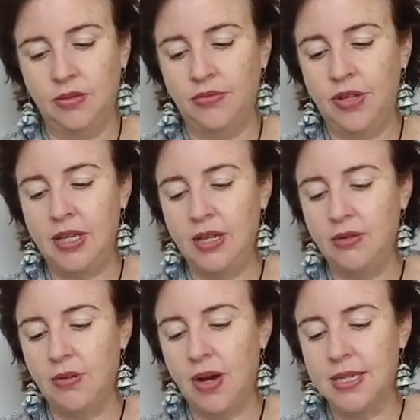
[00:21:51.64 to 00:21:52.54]
Feel it
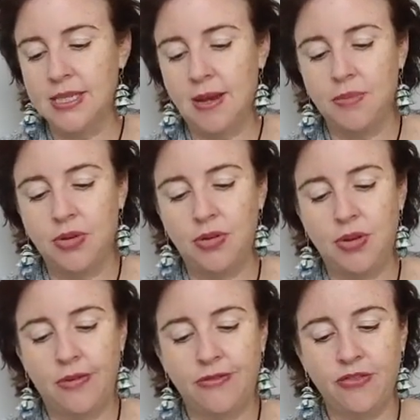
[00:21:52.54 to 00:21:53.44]
rise up through
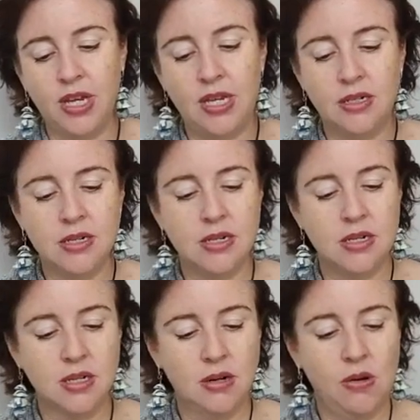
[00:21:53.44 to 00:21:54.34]
your feet
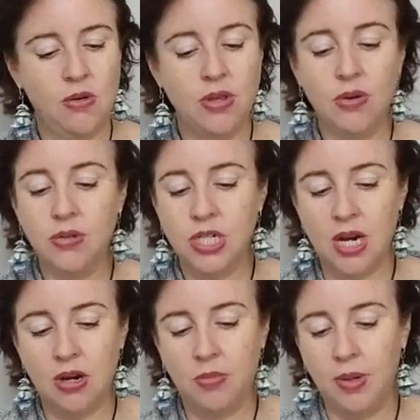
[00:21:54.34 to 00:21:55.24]
or your
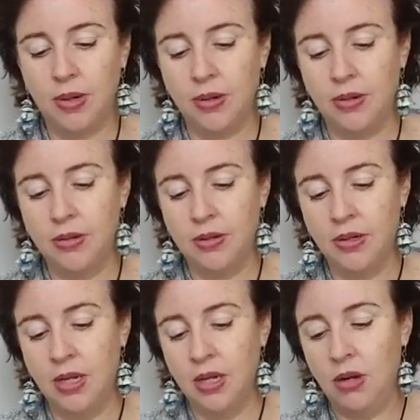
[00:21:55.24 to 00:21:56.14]
tailbone
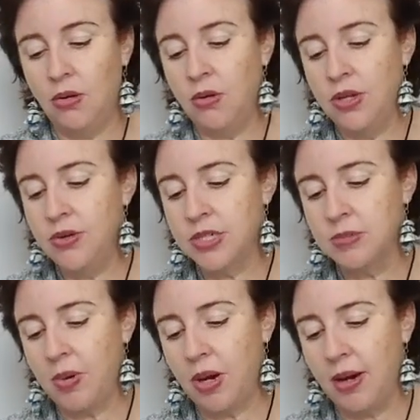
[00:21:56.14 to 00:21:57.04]
or your
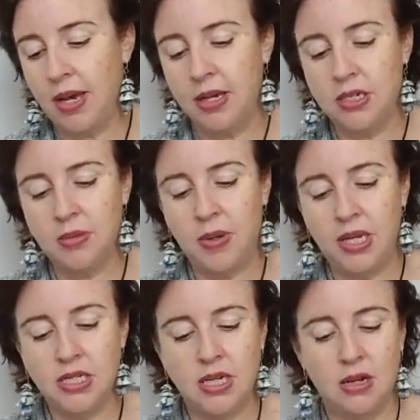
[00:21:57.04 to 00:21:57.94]
spine
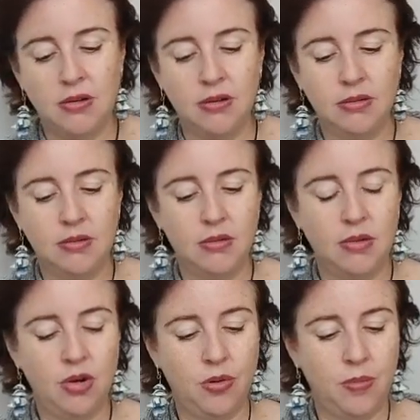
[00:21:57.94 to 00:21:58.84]
depending on
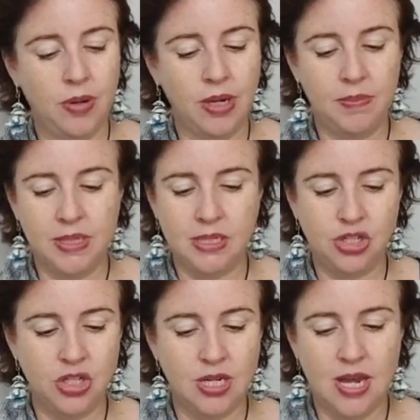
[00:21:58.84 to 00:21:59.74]
your body
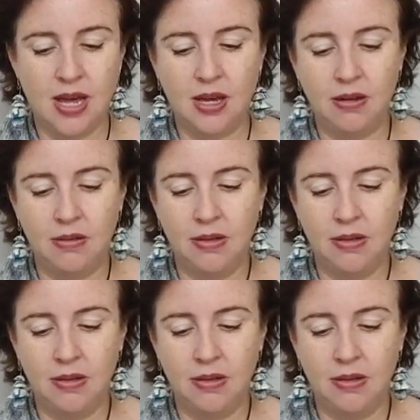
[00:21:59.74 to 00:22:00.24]
position now.